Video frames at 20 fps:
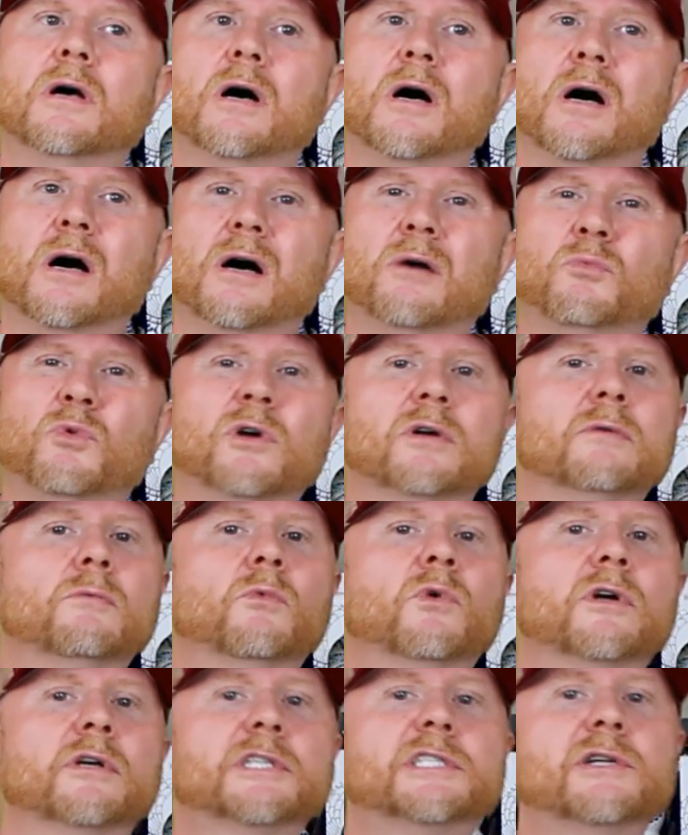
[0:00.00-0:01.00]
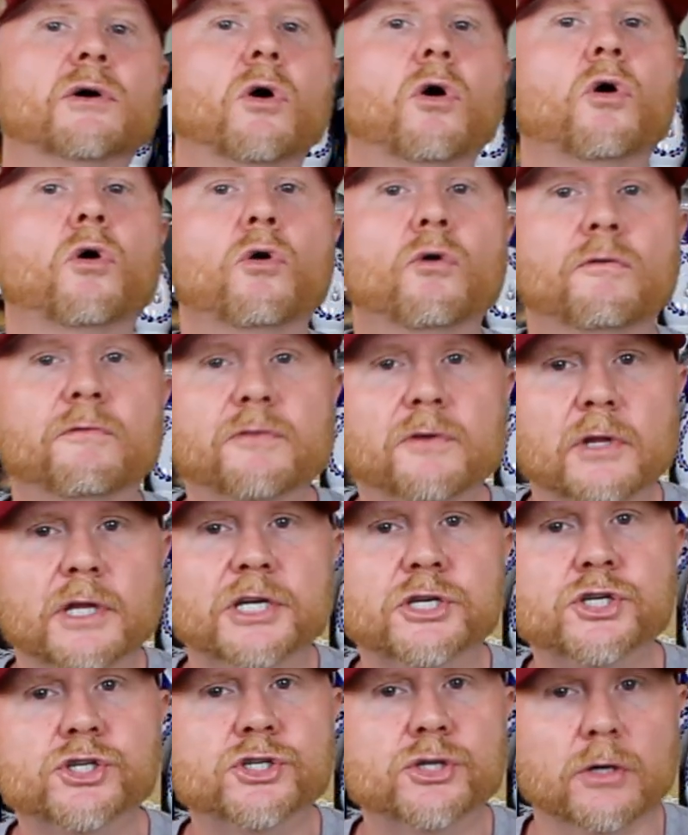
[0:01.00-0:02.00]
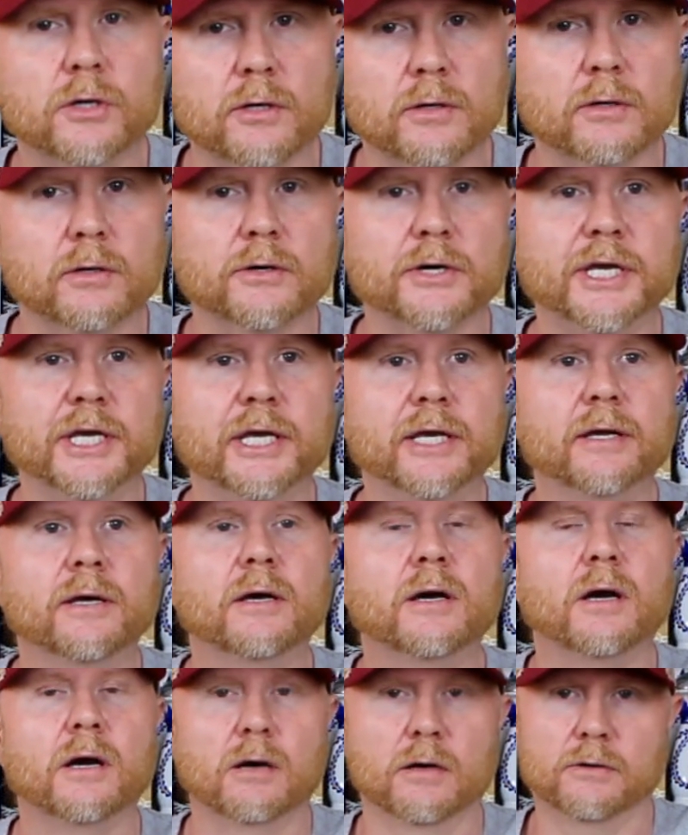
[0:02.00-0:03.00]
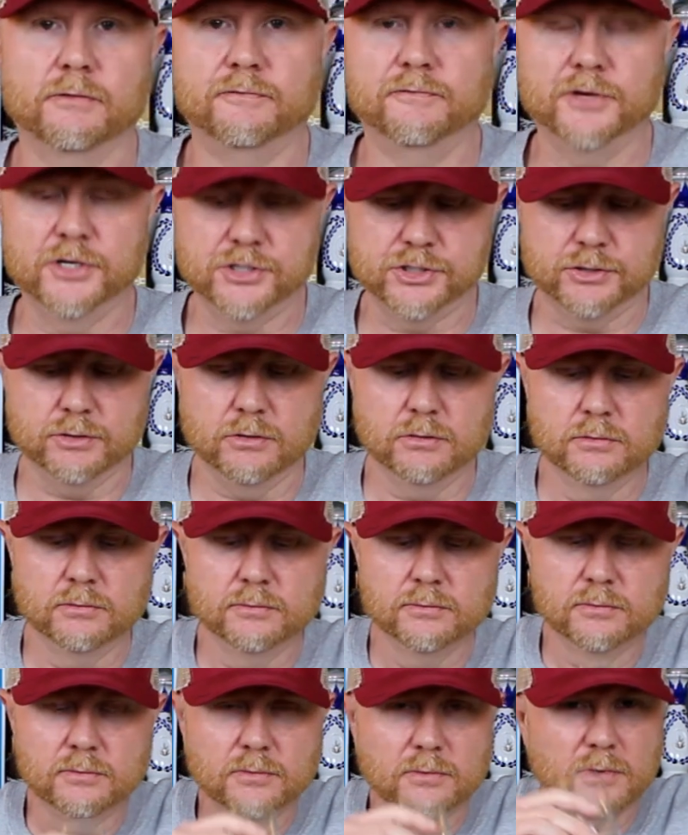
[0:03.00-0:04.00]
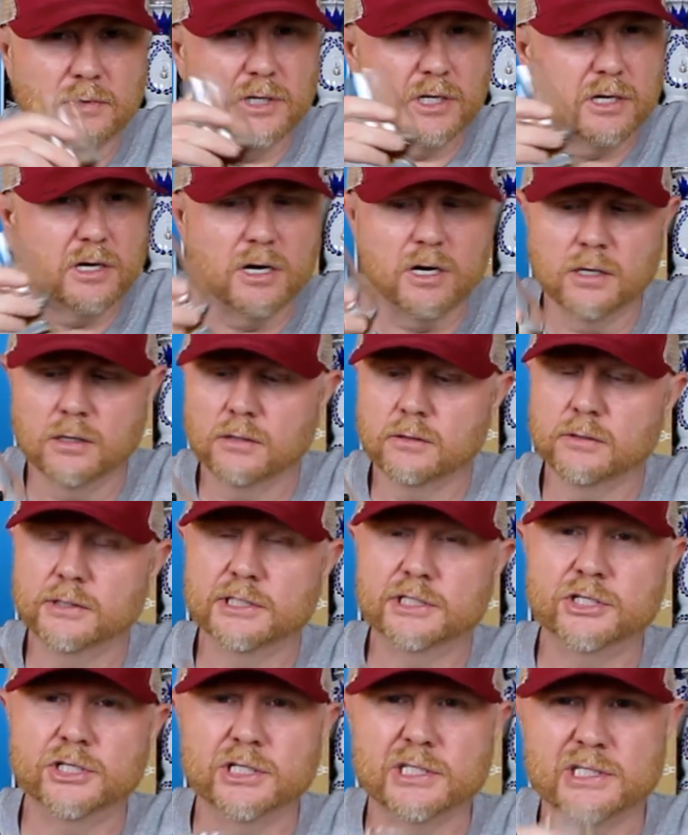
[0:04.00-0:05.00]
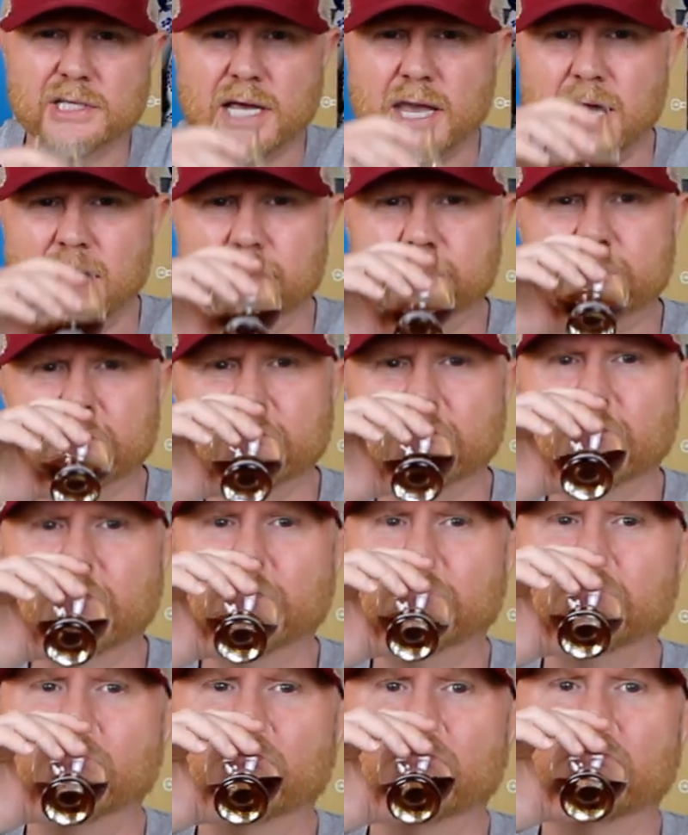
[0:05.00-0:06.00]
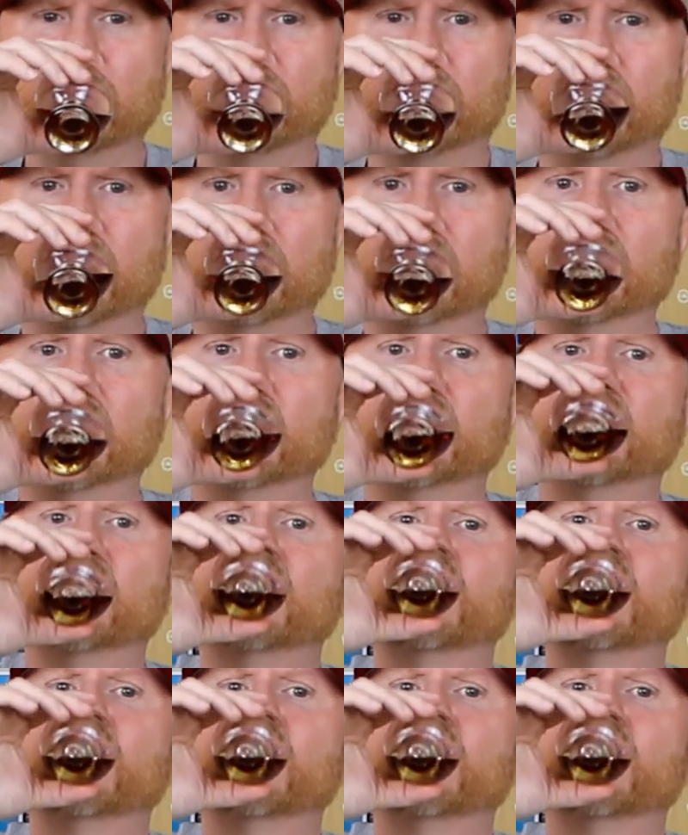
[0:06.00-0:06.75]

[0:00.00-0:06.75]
where it's overly sugary artificial. The color is just absolutely beautiful.